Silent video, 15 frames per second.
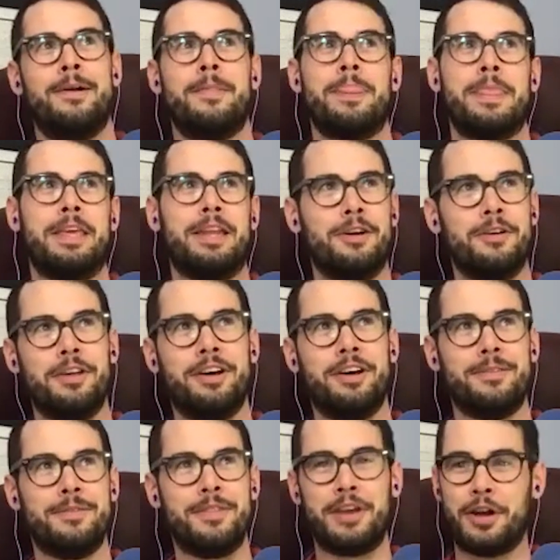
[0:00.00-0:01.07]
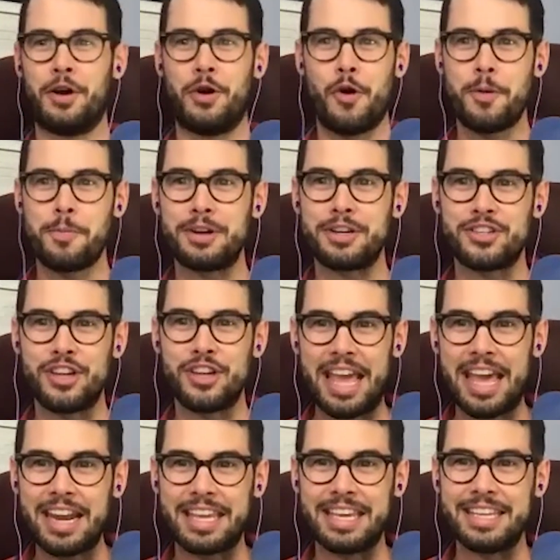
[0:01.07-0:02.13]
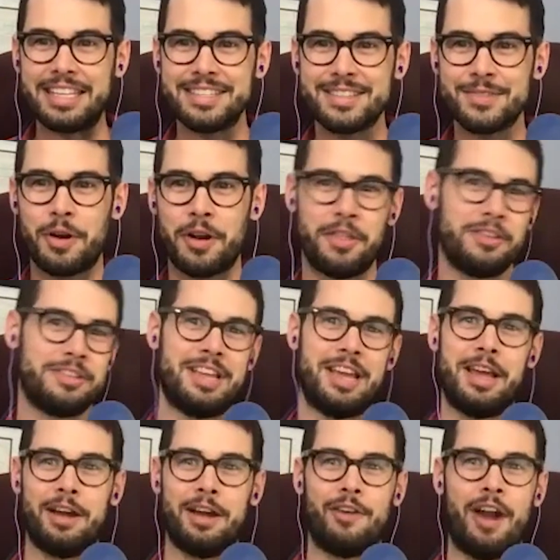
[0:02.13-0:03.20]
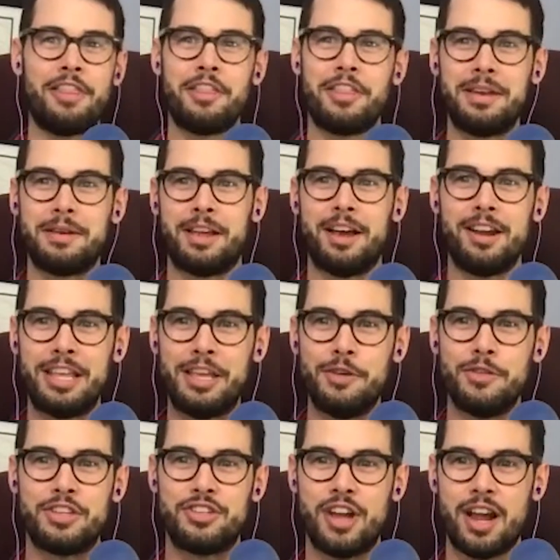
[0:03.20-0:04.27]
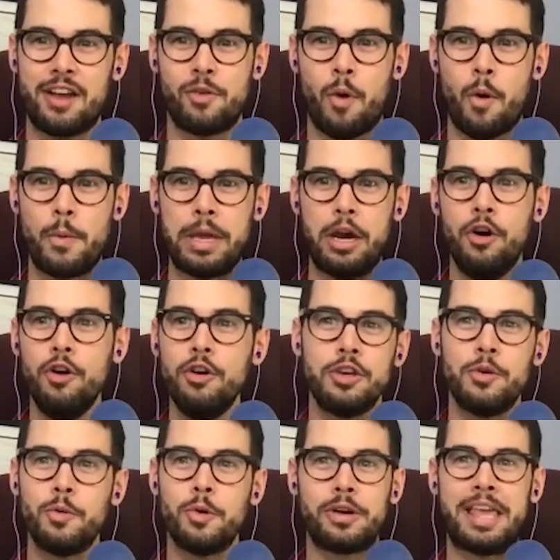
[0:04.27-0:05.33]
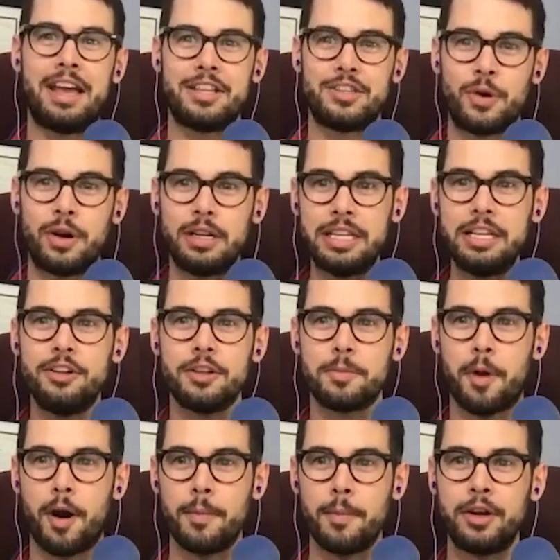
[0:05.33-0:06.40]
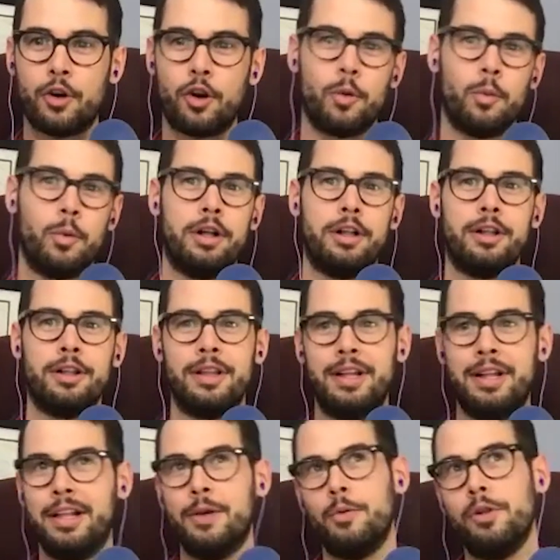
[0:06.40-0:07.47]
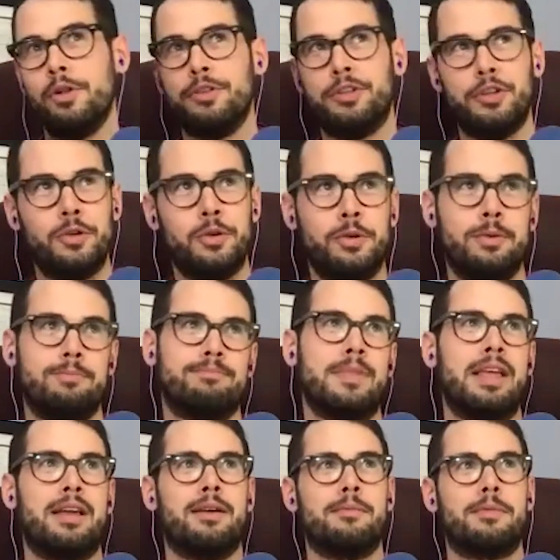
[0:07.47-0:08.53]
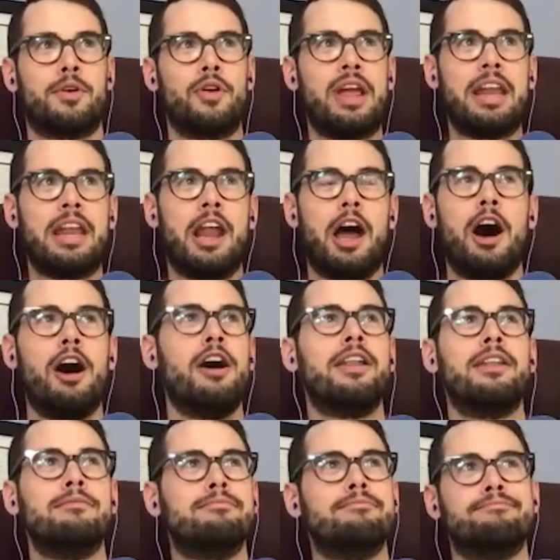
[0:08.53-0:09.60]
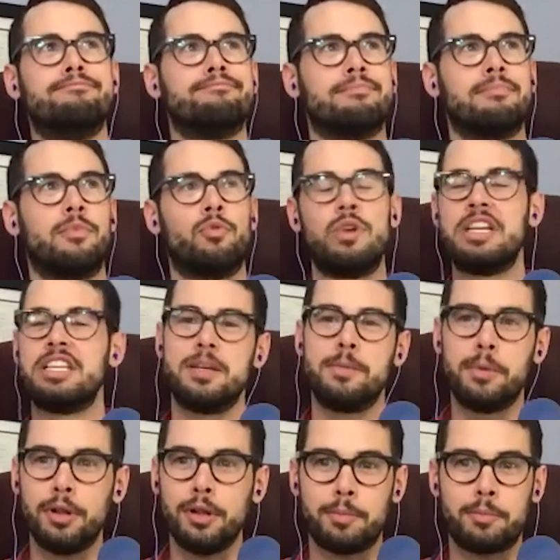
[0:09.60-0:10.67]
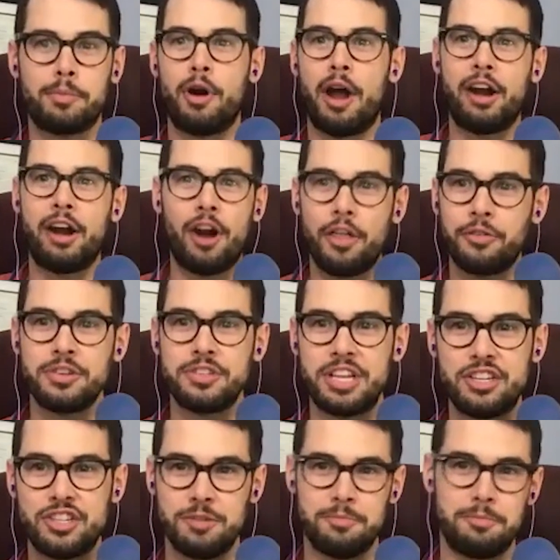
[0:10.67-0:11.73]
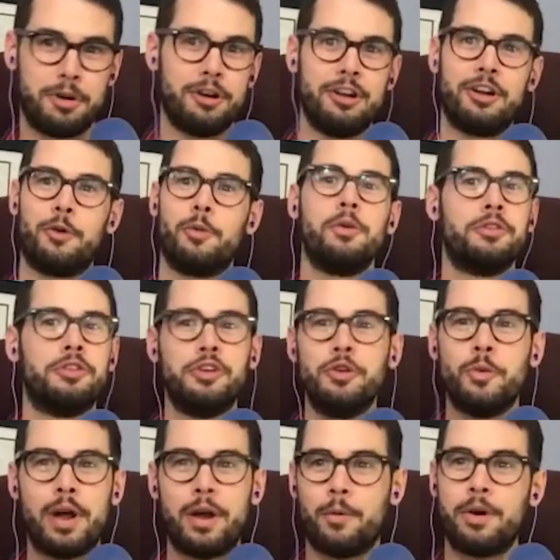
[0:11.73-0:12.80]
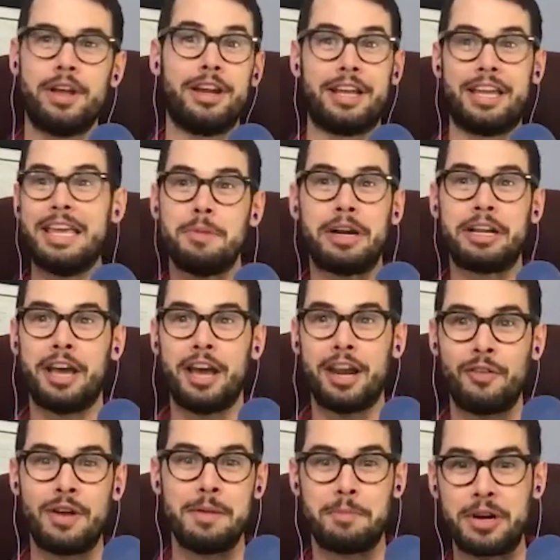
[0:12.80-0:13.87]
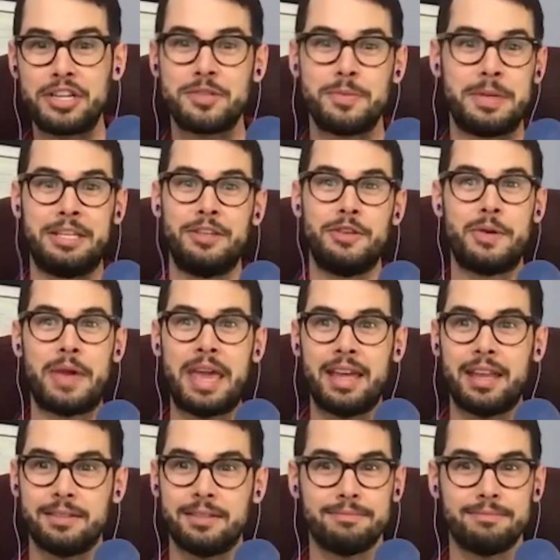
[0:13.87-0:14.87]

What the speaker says: the corporate shenanigans where they'll say, rather than cutting you the check for what we owe you, we'll kick it to our legal department, or we'll create an unreasonable prior authorization burden, or we're going to keep on cutting reimbursement until you can't